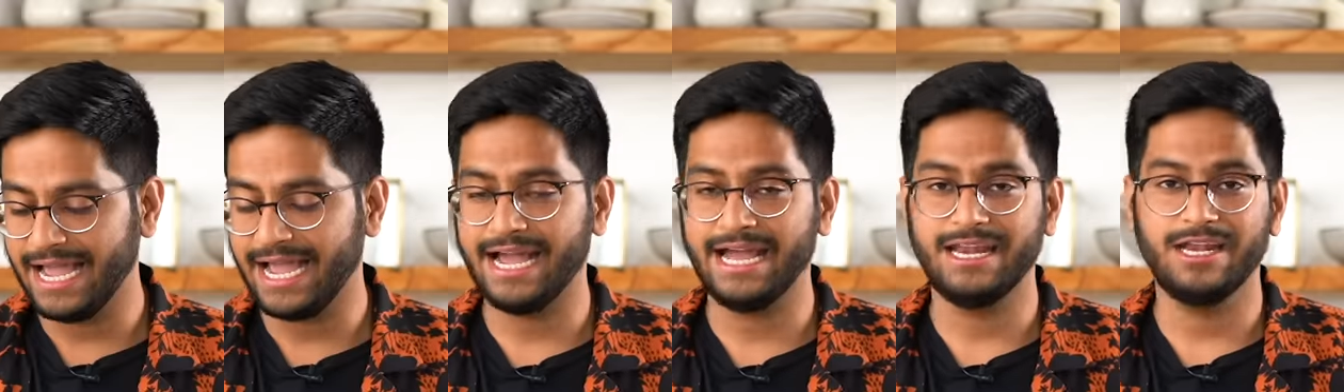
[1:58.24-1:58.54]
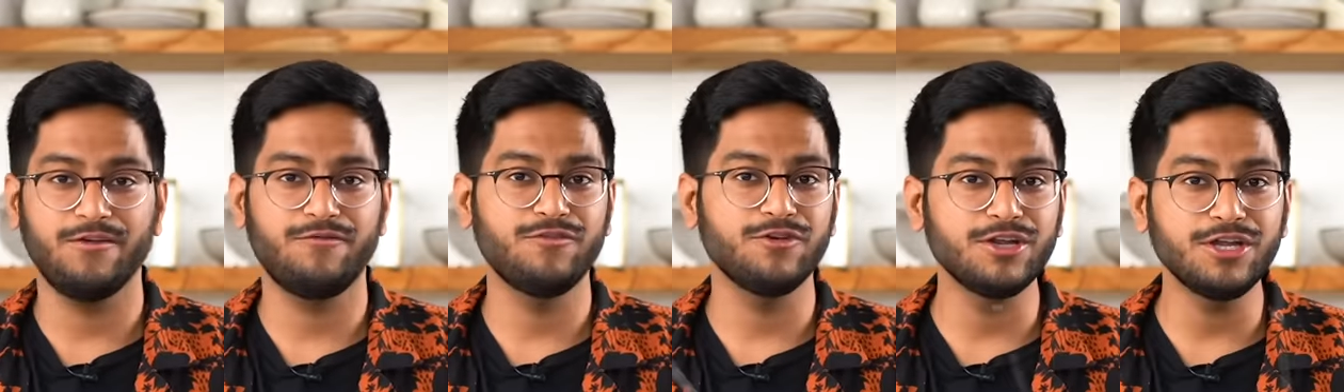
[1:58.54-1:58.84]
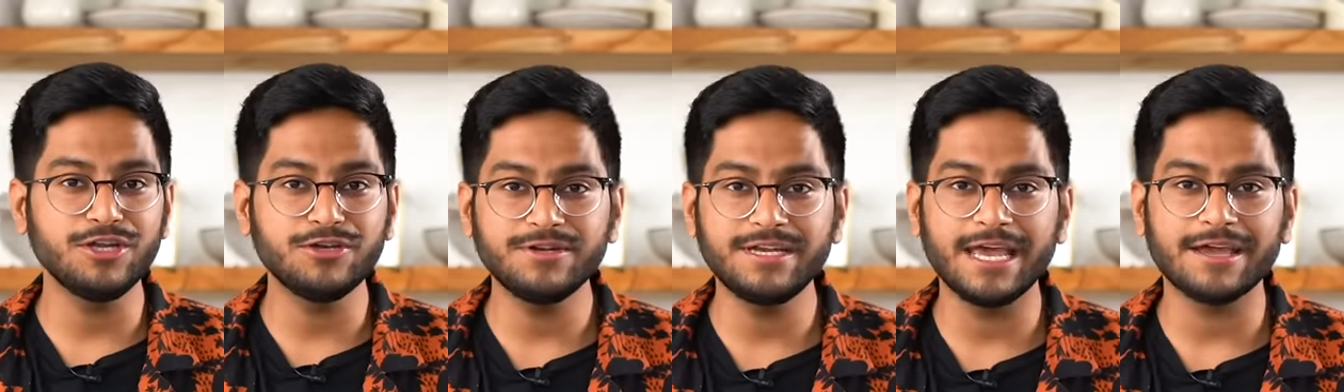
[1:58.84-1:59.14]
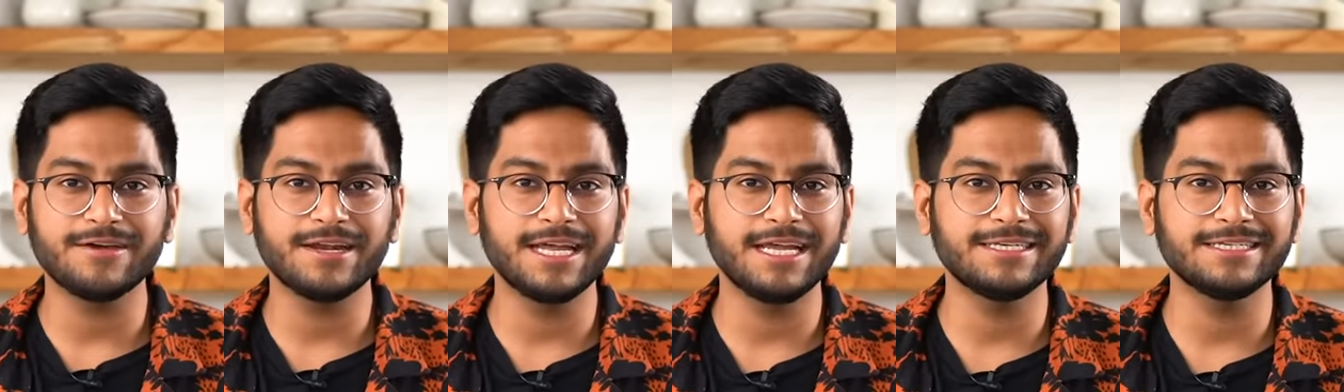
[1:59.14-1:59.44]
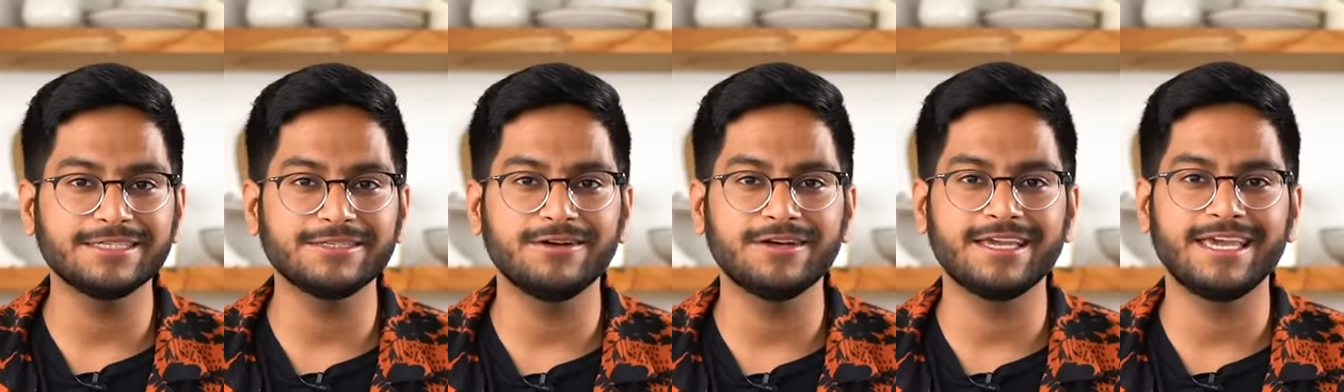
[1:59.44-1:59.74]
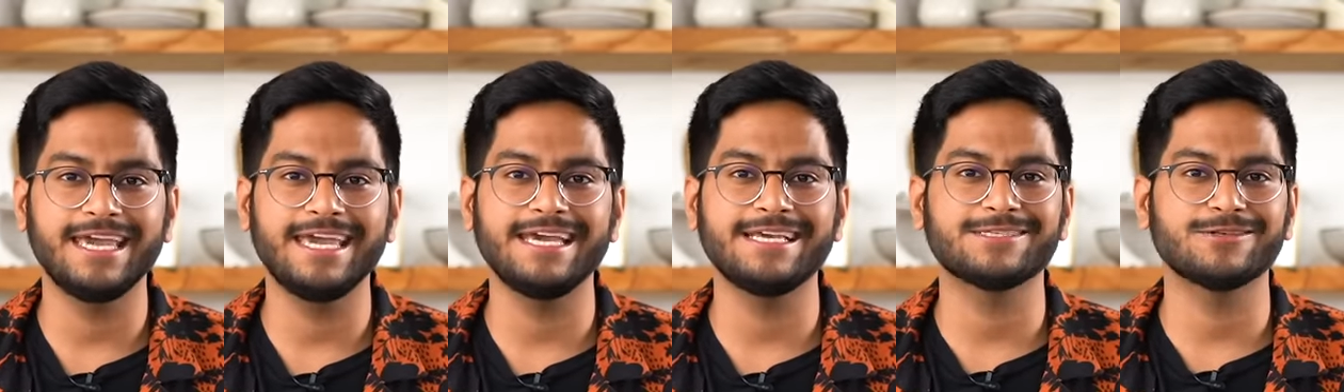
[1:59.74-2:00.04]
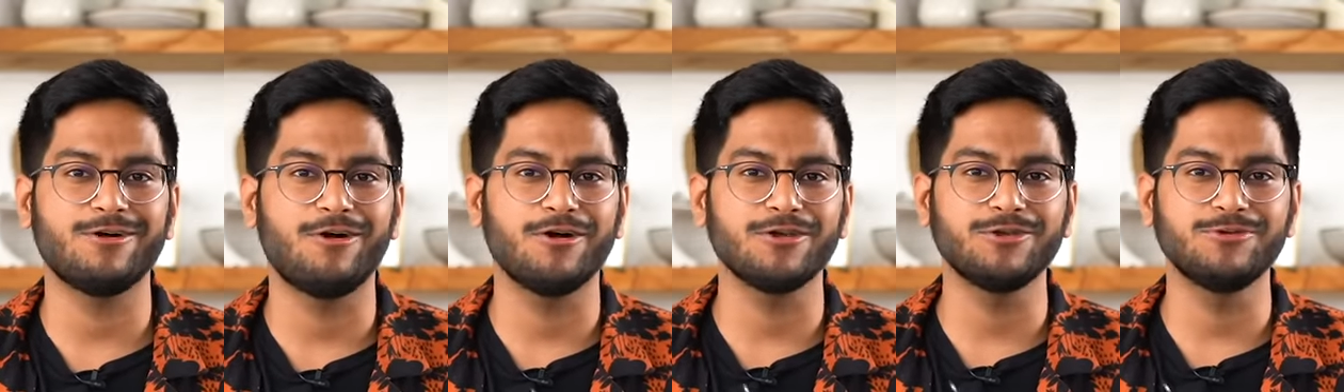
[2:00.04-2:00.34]
And if you're into decorating your cakes
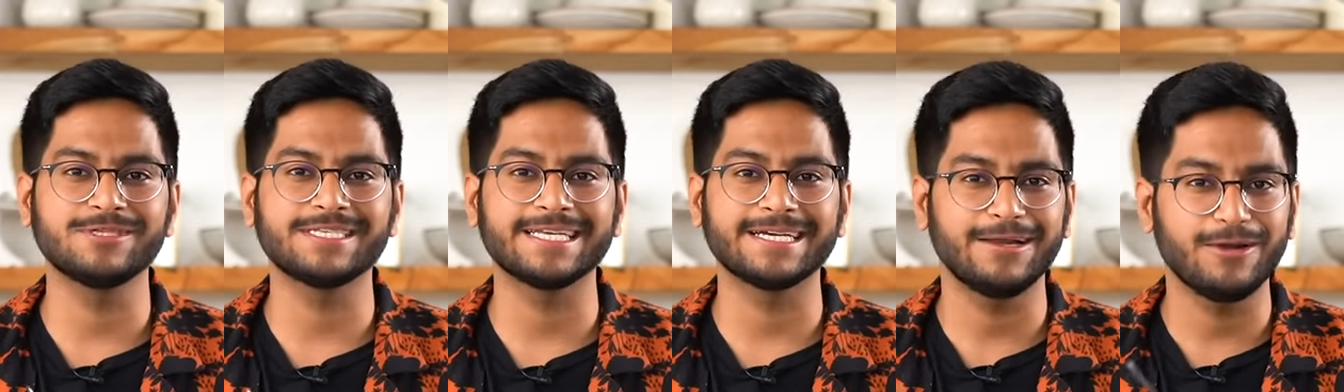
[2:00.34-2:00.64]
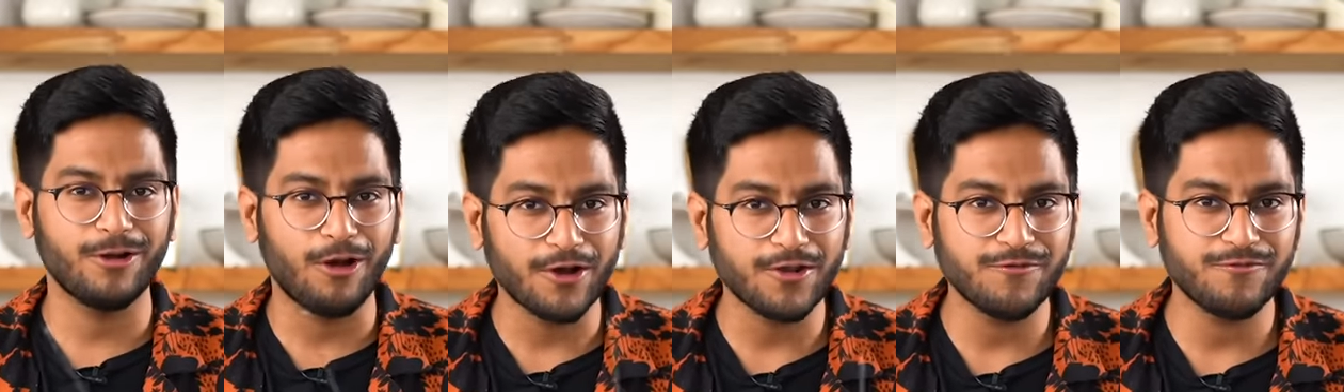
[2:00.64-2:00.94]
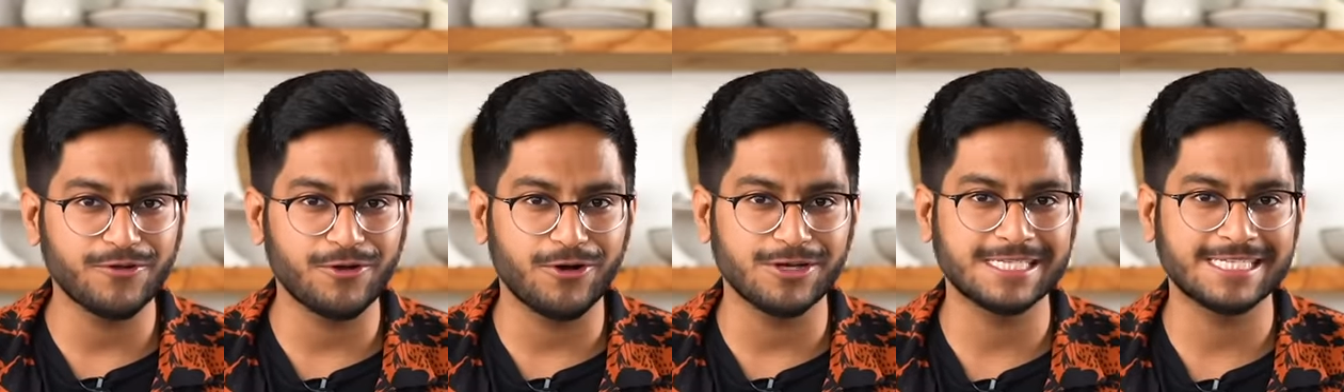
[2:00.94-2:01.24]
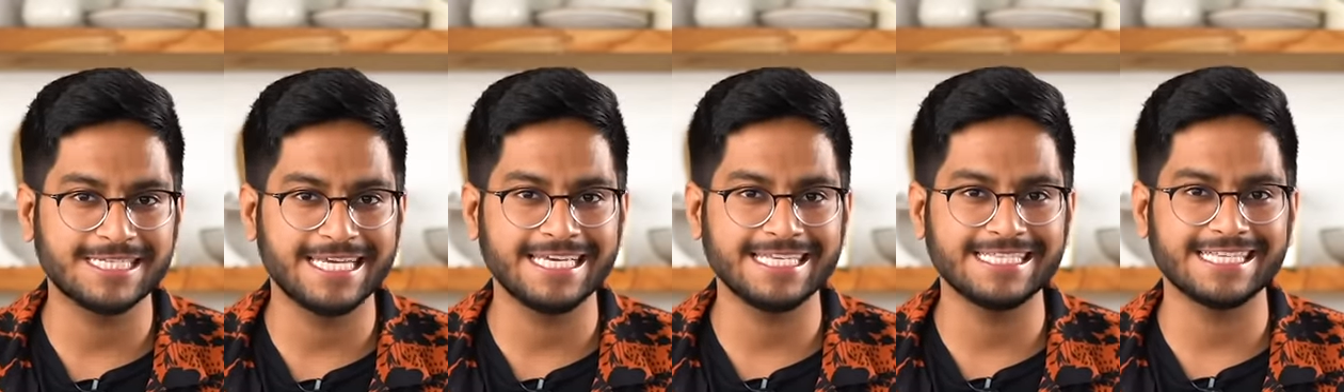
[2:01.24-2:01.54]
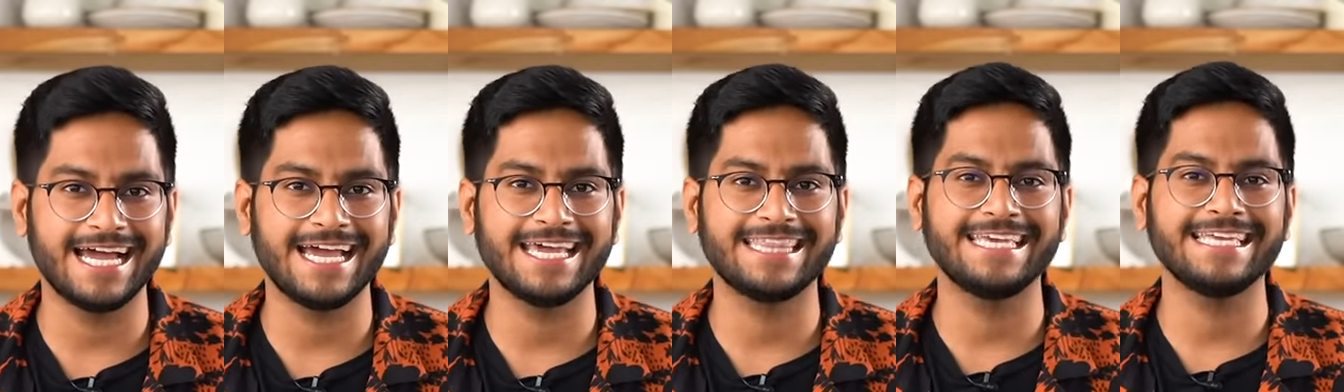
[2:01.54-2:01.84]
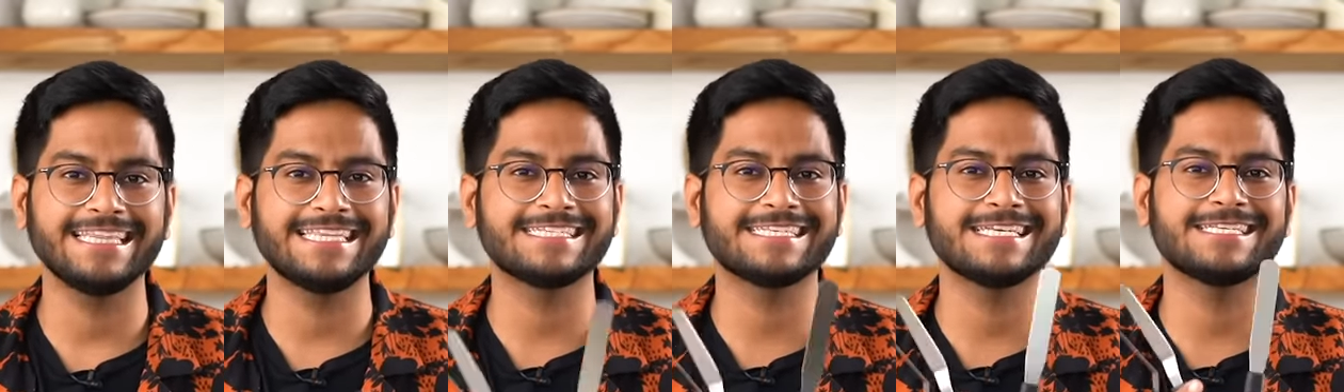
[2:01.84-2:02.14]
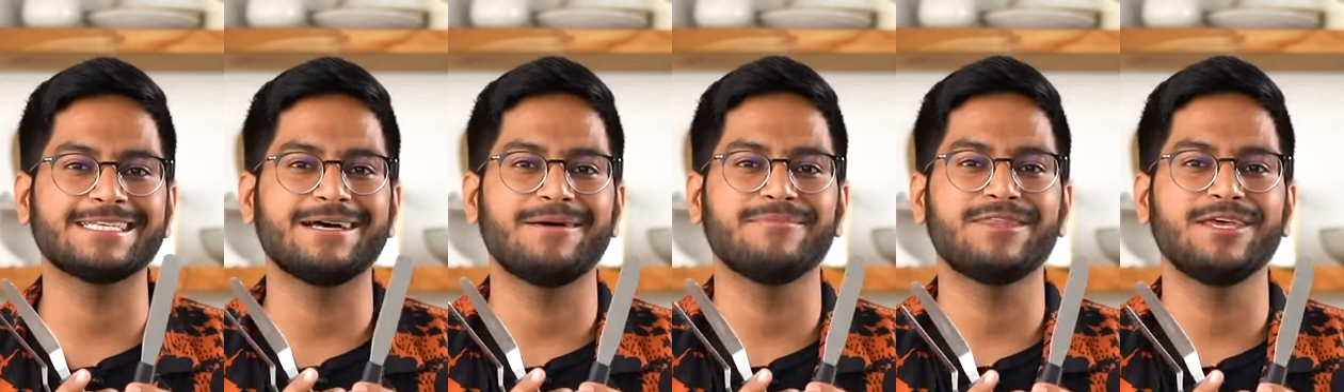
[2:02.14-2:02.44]
or using a lot of frostings, I think this
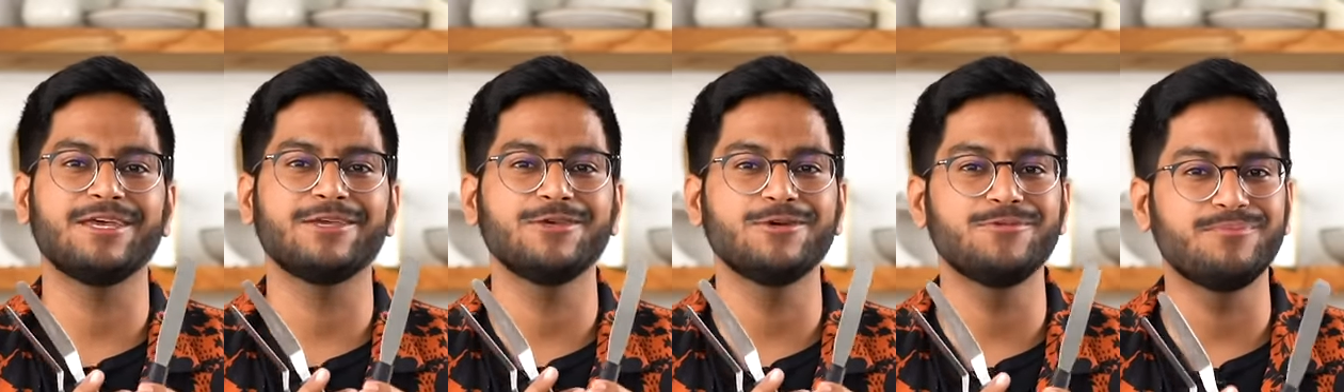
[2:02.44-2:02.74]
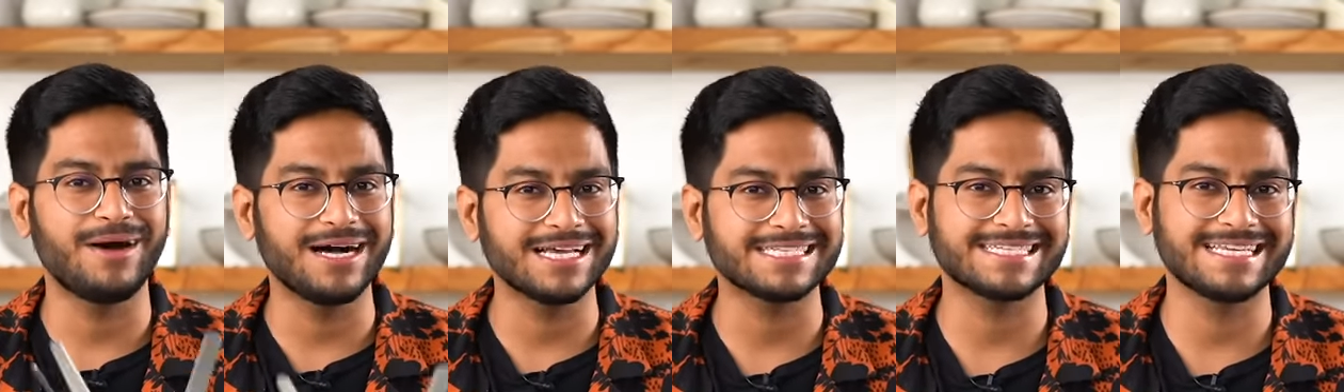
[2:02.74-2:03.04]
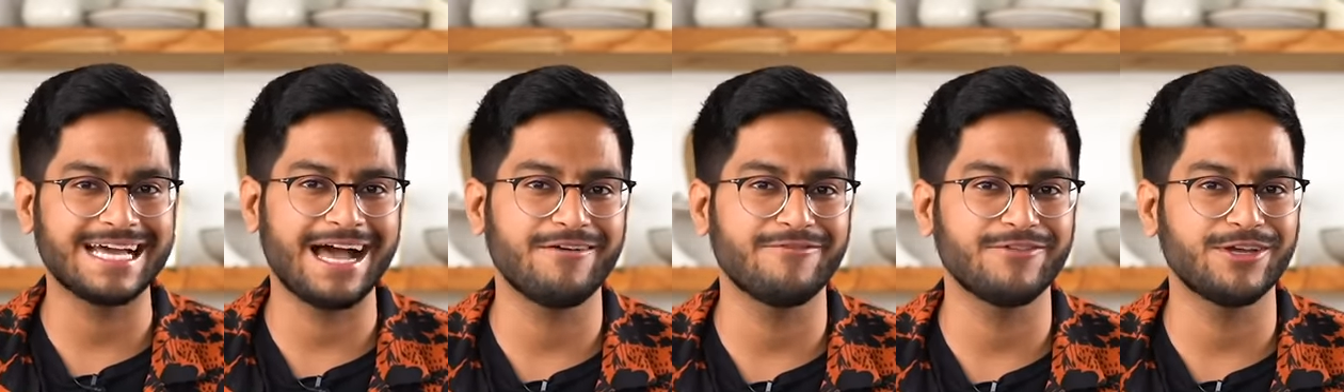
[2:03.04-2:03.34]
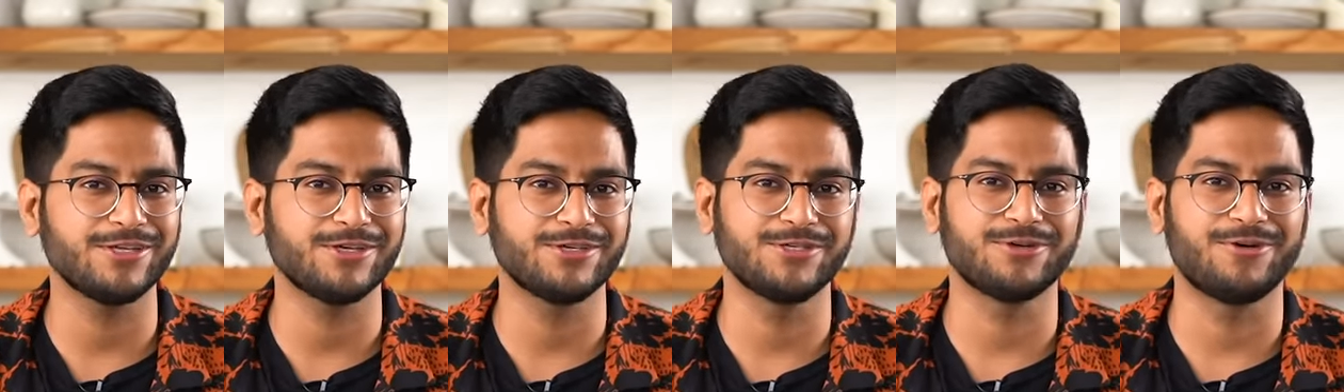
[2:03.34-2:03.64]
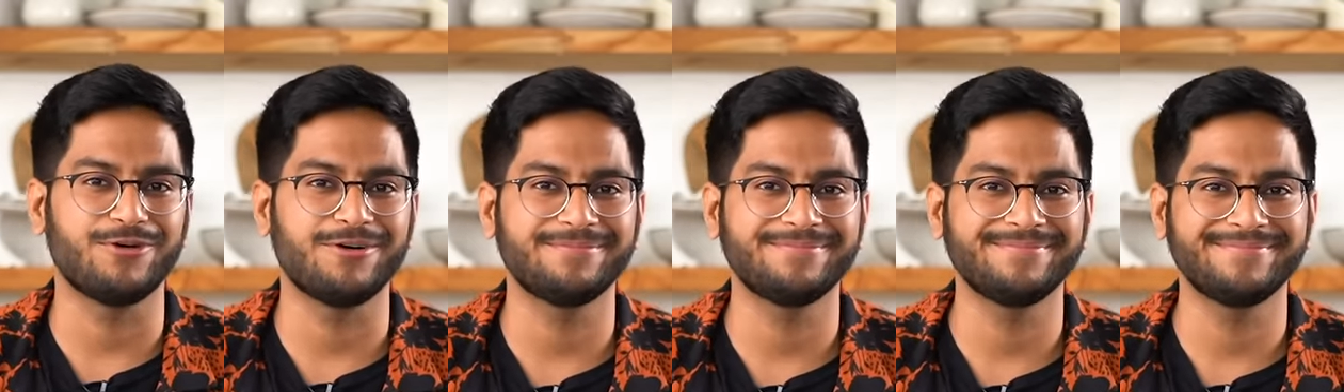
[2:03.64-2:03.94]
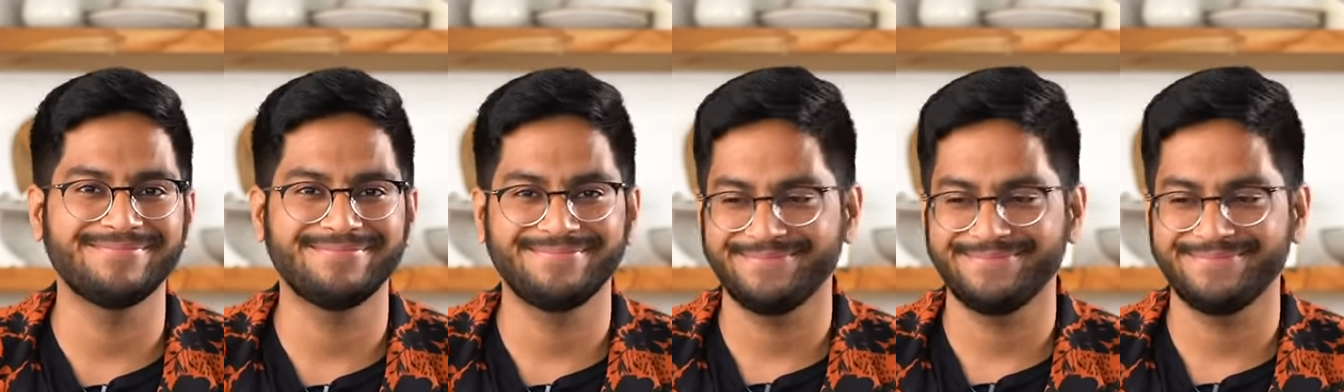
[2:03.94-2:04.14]
is something you must have in your drawer.